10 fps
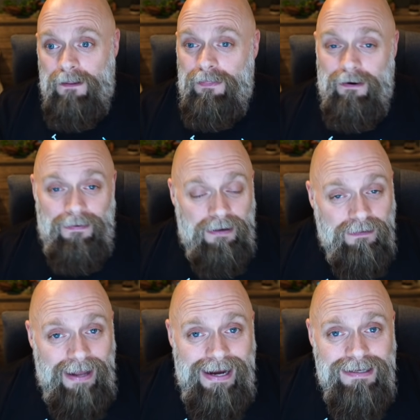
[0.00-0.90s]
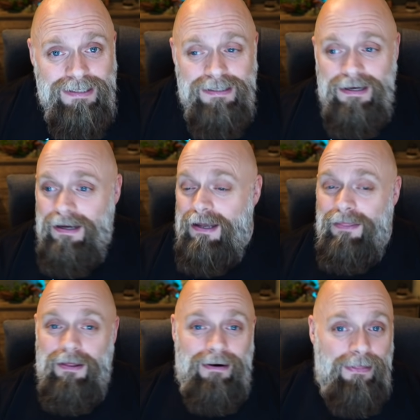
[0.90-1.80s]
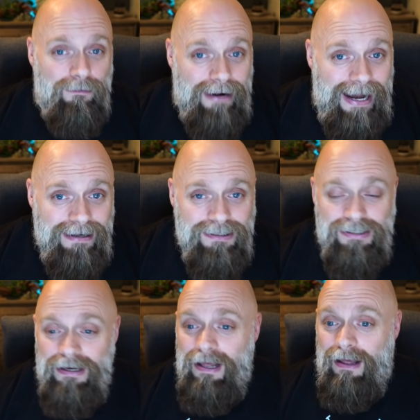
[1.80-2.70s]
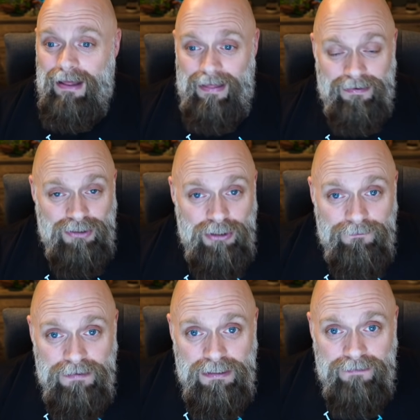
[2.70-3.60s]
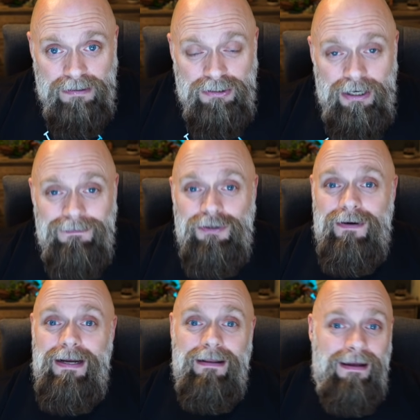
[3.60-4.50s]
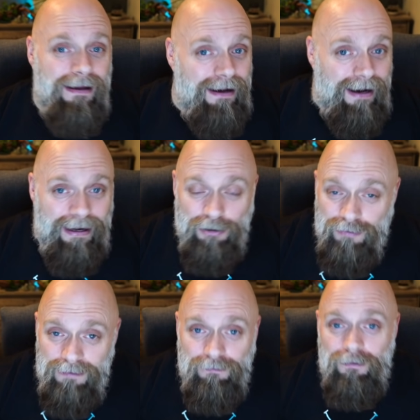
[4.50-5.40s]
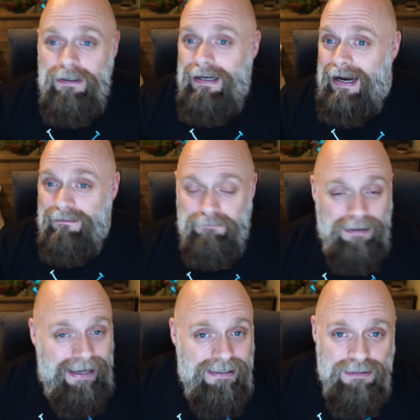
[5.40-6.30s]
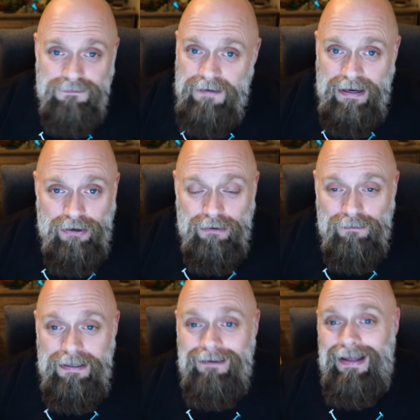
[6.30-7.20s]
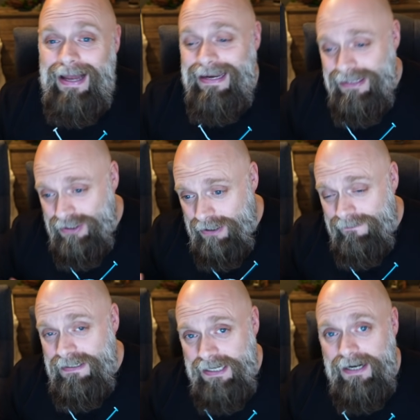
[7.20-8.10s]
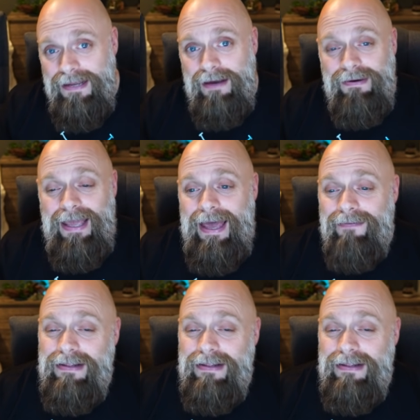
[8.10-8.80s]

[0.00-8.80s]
They're on the glass. They're on the rocks, on the surface of our substrate, on driftwood, on plants, fake or real. Any surface area that we have